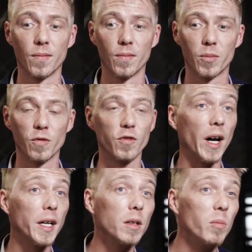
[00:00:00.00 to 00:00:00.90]

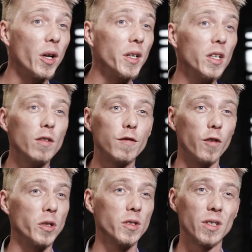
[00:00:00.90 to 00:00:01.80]
providing money,
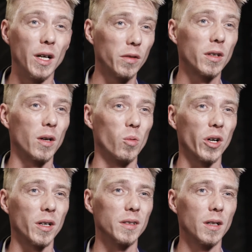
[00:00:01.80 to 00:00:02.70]
funds, healthcare
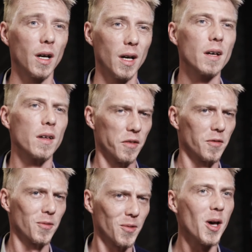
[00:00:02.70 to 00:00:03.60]
workers,
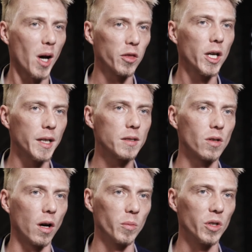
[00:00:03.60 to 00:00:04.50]
I think it's
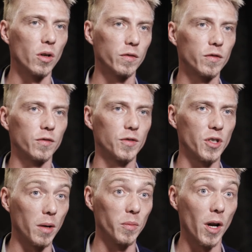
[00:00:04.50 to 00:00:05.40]
time
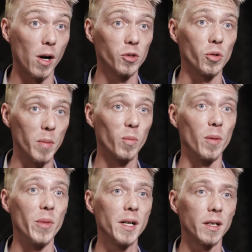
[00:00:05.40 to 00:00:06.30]
now to
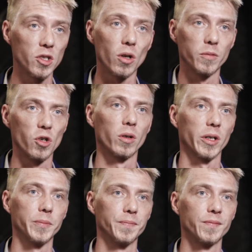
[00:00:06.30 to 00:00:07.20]
implement and stop
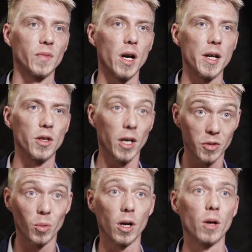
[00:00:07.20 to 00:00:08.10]
talking. And
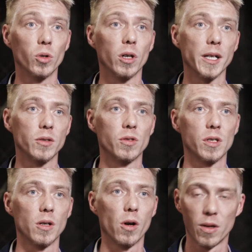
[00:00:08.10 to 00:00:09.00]
that's what I would like to
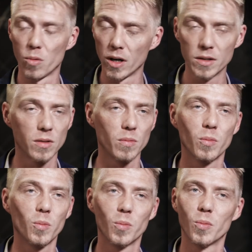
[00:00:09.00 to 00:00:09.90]
see. Otherwise,
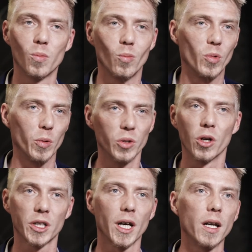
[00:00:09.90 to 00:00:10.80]
we will
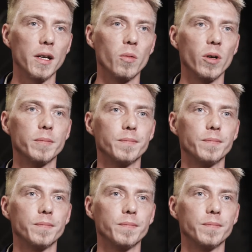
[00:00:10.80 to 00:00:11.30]
not get anywhere.